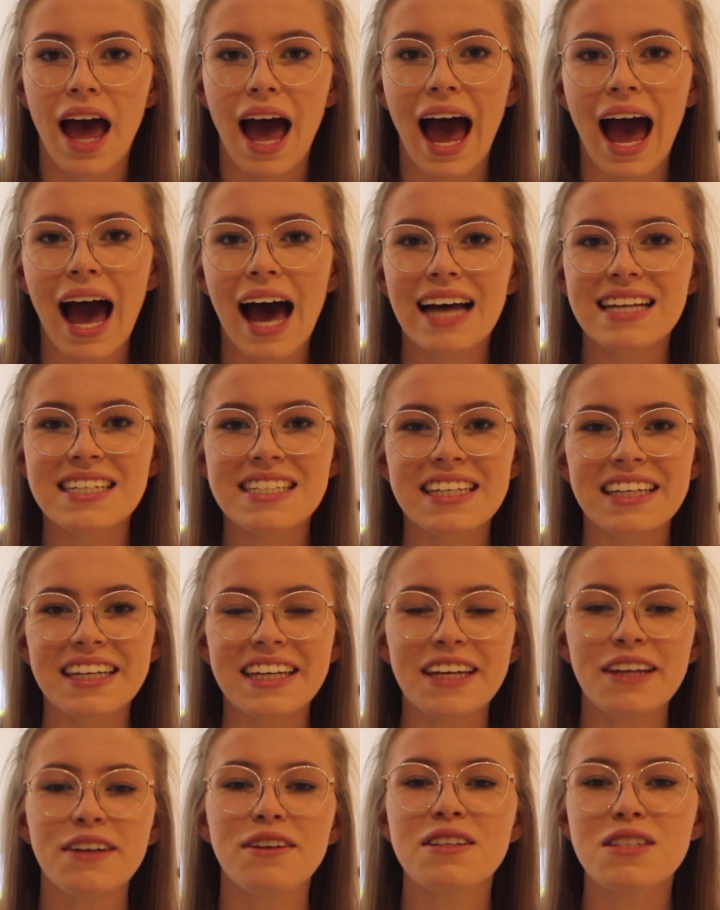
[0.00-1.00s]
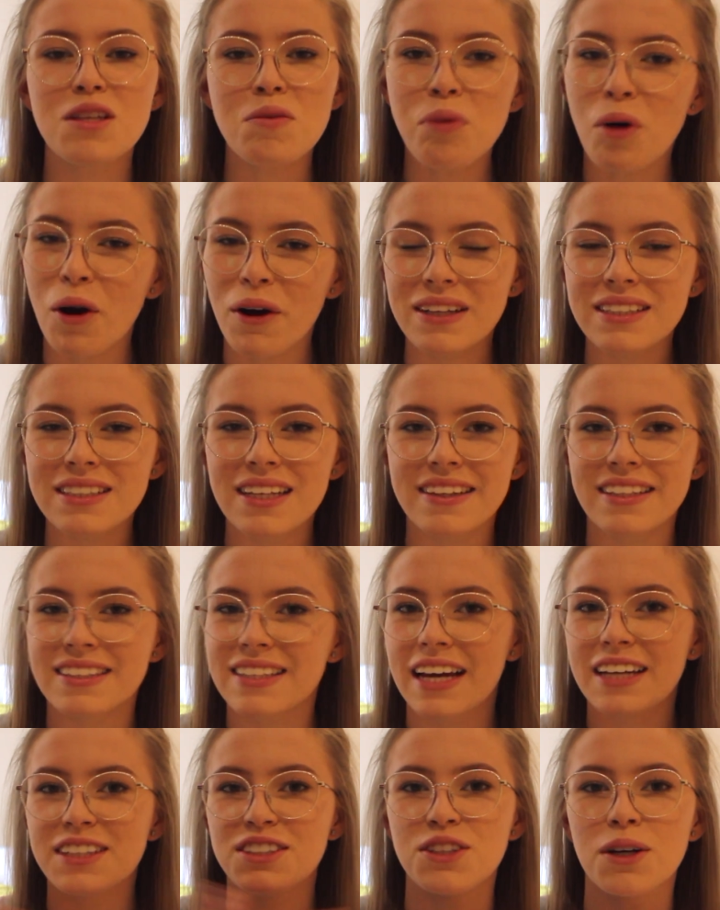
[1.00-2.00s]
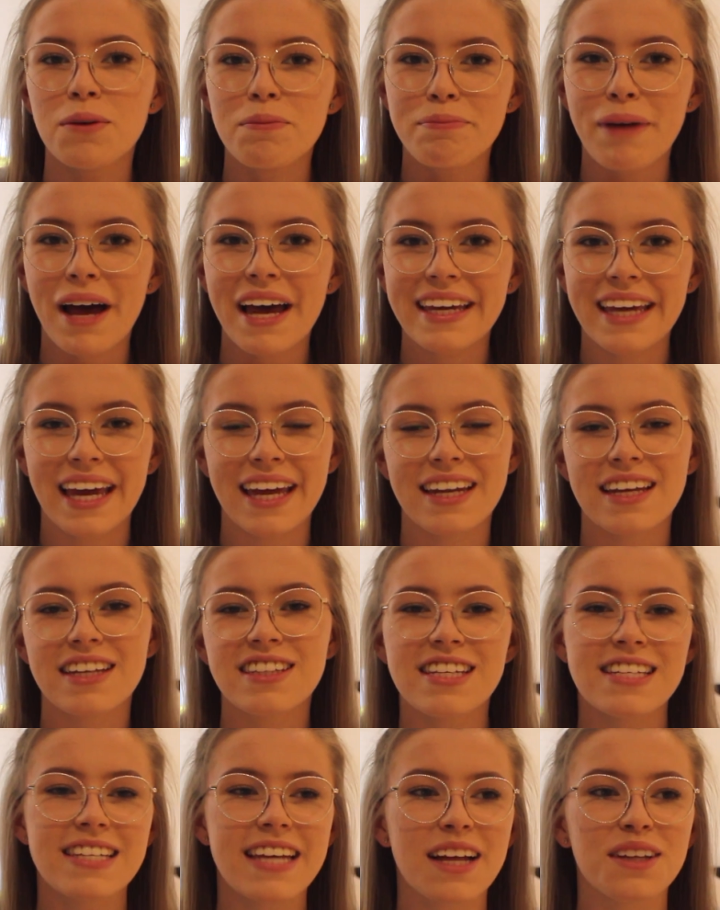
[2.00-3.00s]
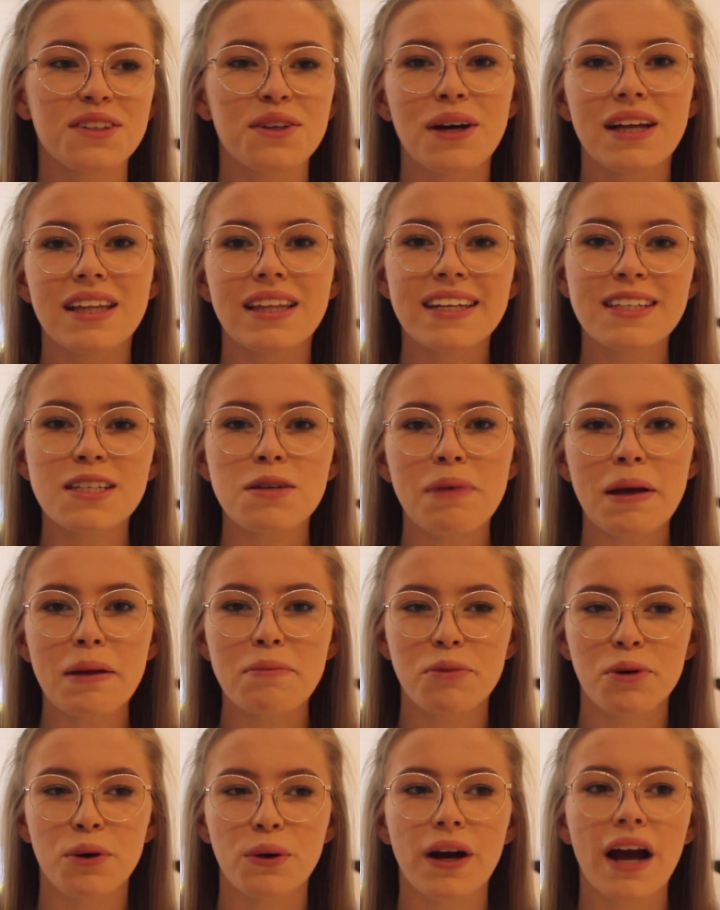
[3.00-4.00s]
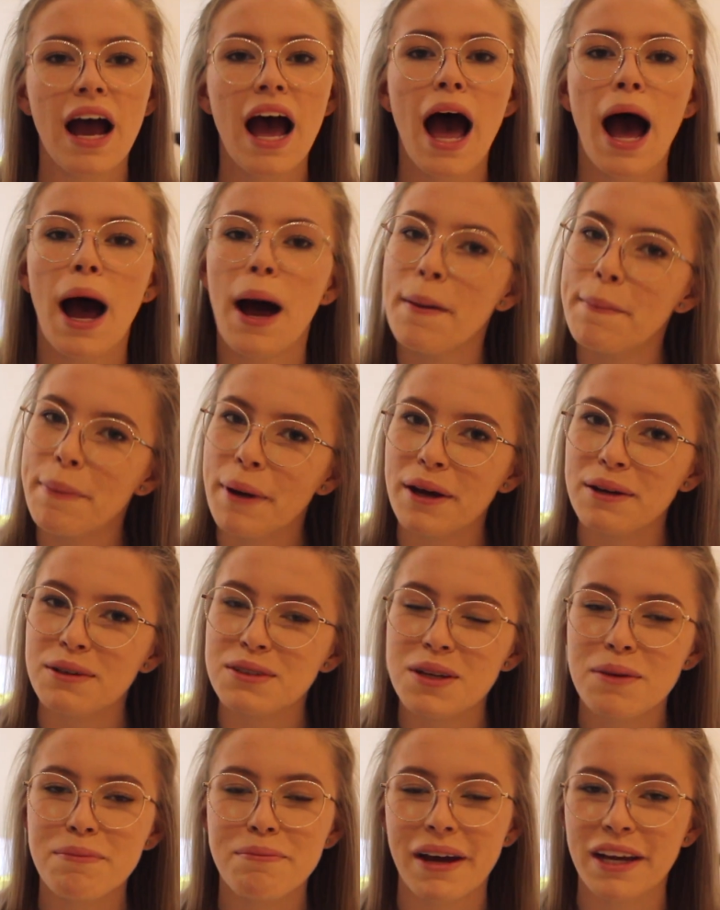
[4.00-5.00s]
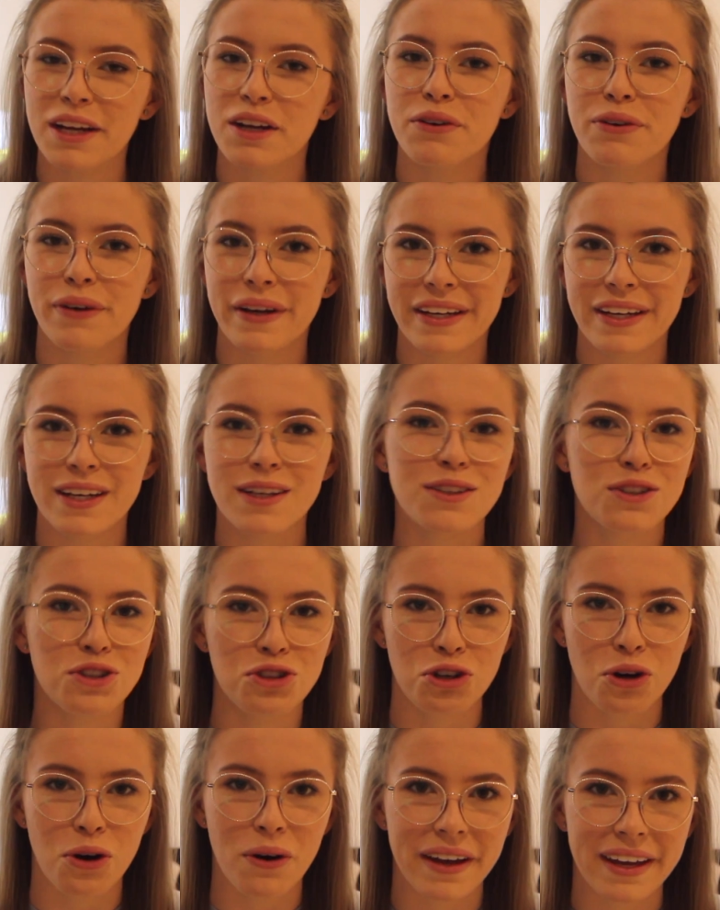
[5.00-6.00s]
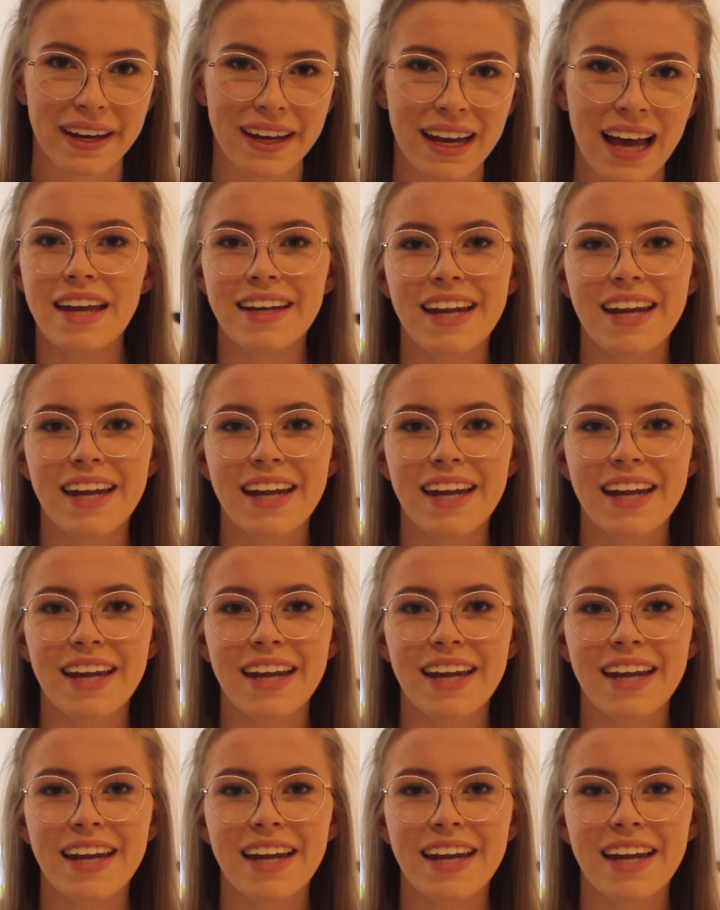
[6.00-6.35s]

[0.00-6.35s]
And here's the point that I jump back in to tell you a little bit more about my Cricut Joy.